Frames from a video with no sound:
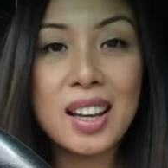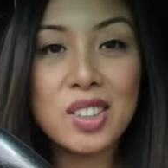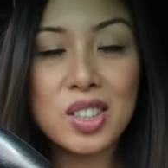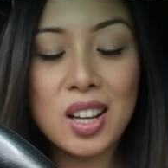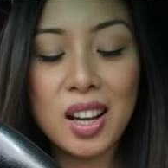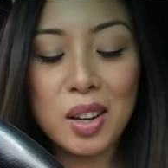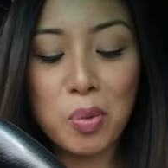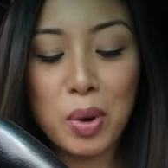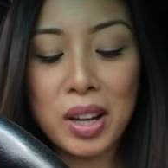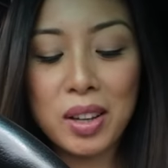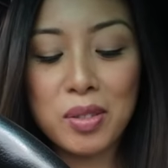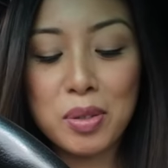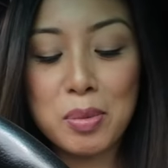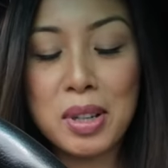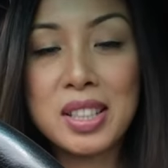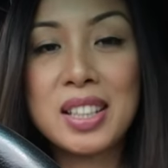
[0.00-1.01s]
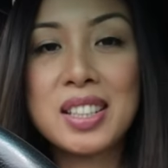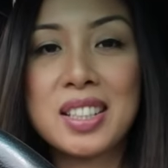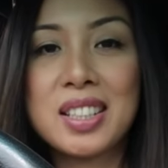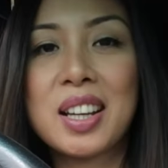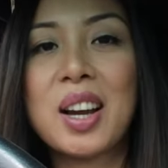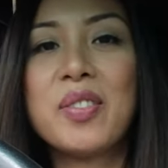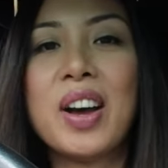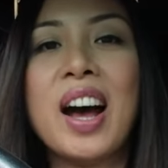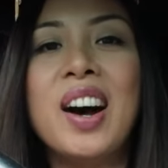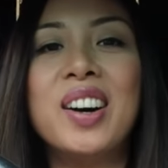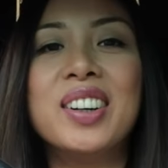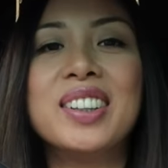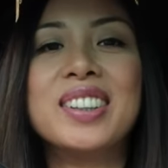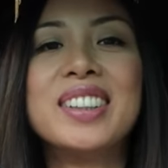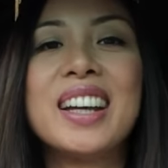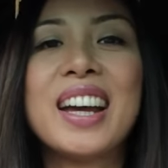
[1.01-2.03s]
outside waiting for my sister to come
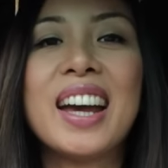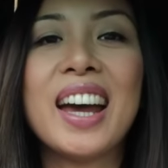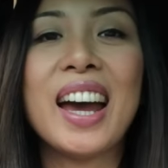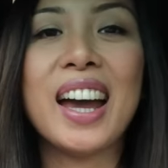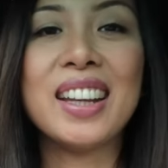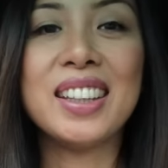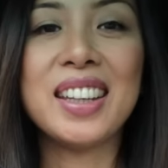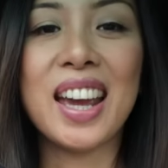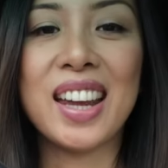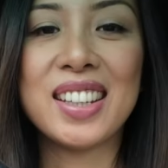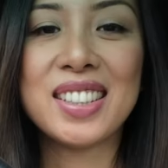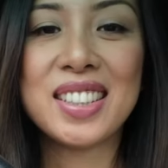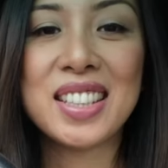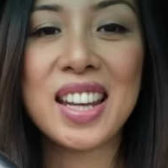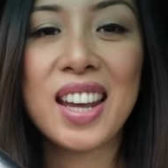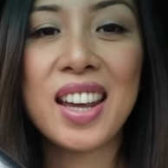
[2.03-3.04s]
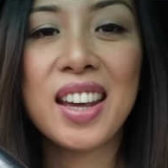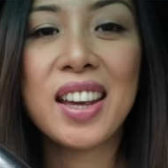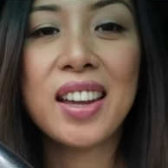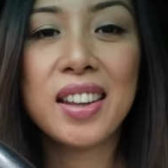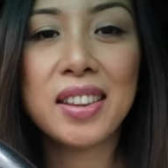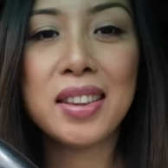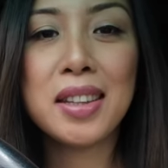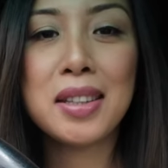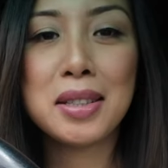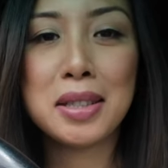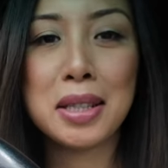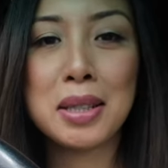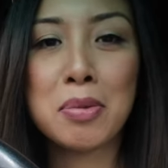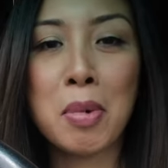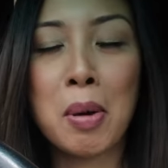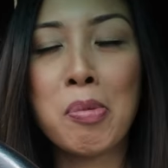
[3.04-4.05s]
out, and yes, this
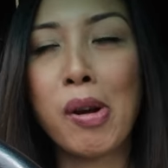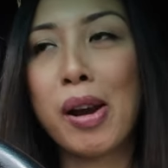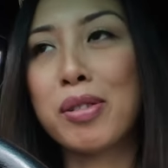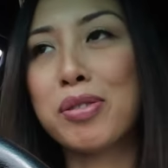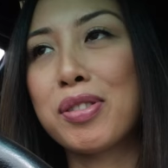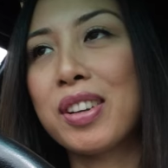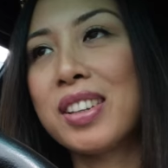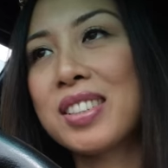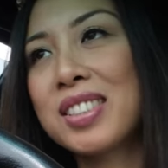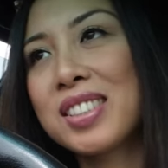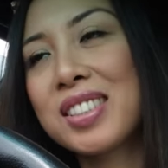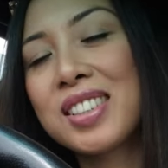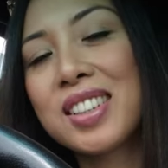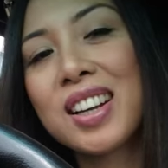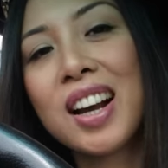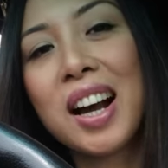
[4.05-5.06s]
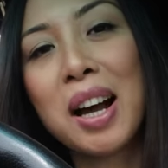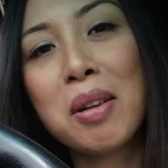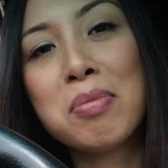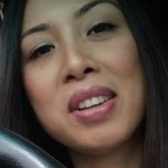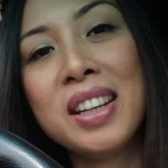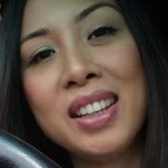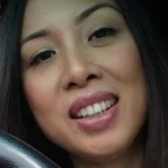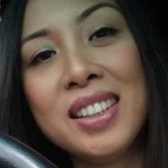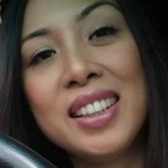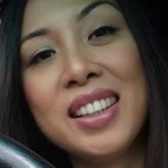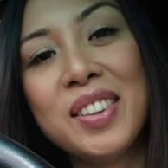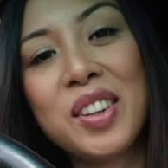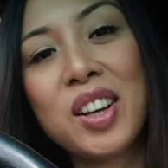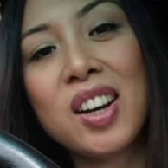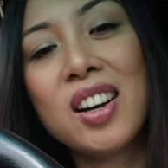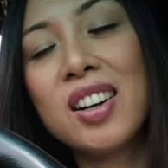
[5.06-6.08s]
is my breakfast. I'm eating it
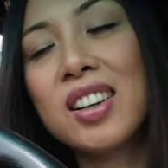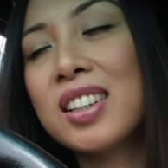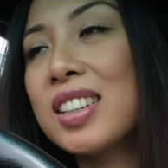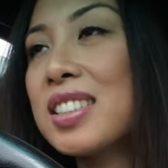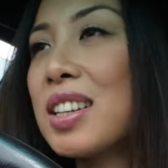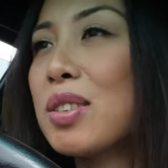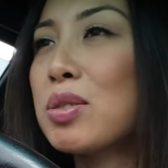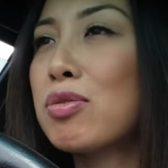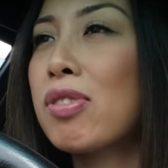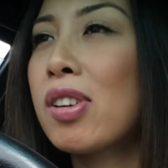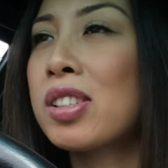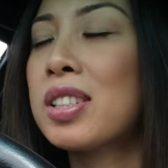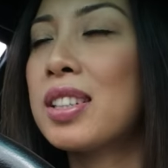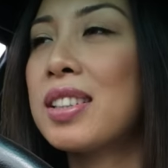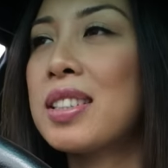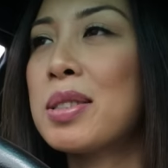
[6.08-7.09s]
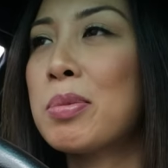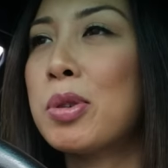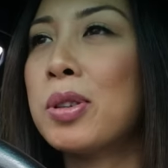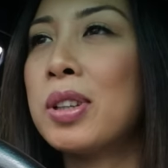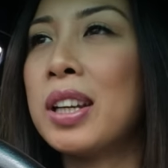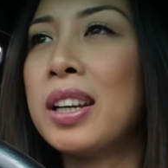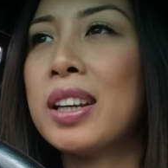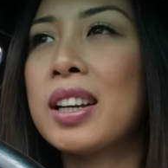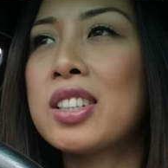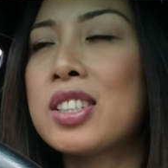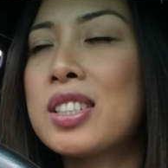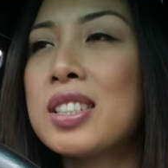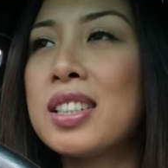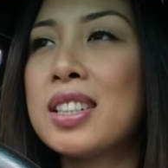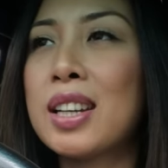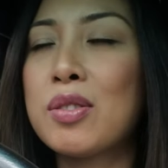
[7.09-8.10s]
in the car because I was rushing this morning. I
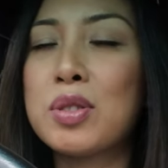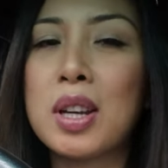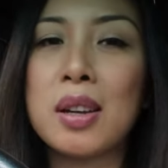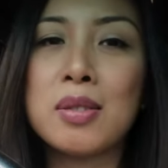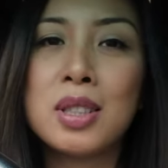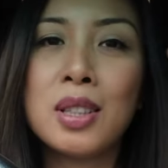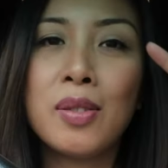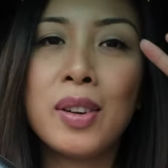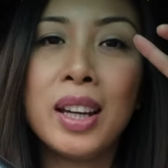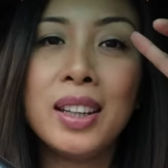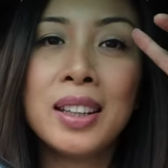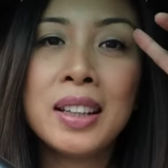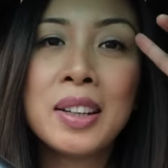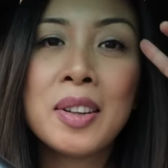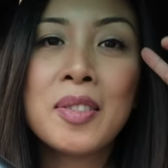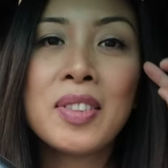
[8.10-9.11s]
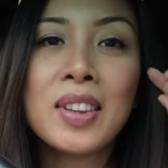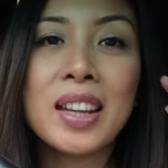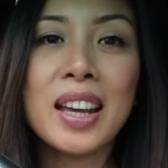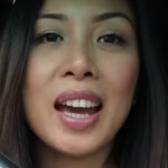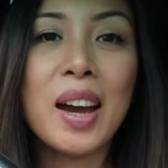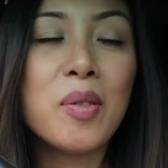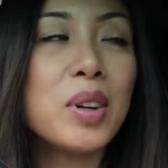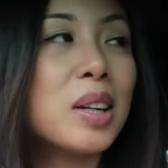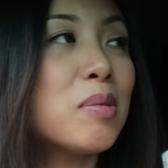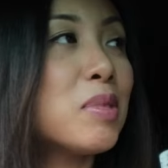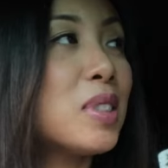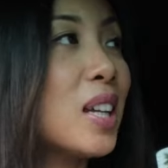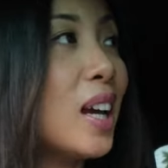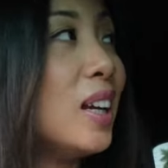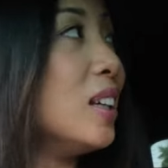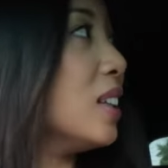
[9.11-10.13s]
just didn't have time to eat. And when I'm
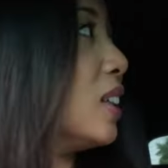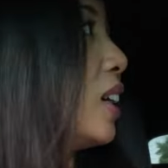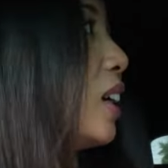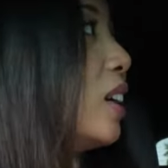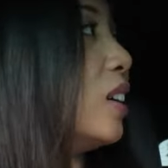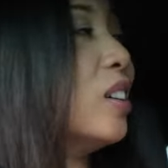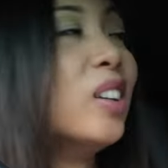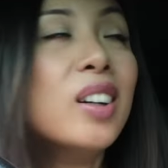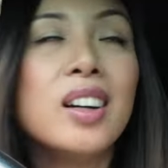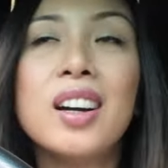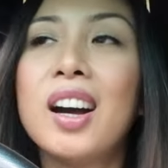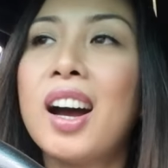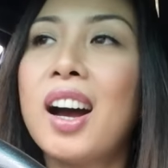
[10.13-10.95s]
telling you,